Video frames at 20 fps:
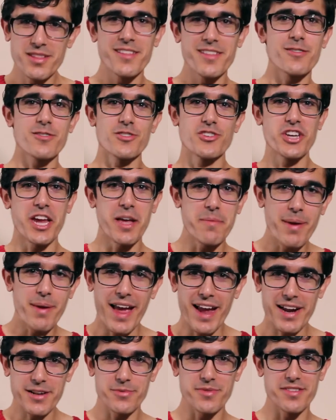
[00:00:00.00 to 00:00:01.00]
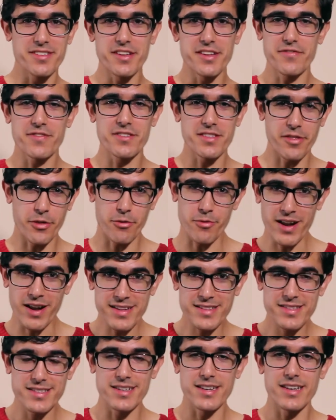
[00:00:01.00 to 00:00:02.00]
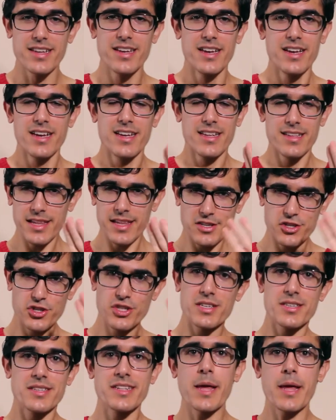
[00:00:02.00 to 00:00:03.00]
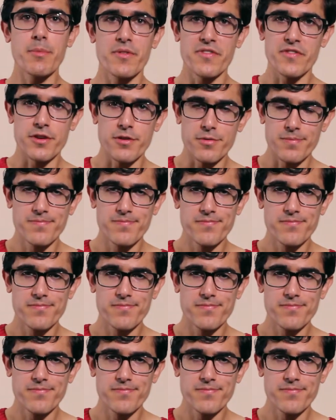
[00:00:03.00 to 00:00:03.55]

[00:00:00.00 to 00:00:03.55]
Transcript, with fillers: a little jam packed with different threads, and let's just name a few.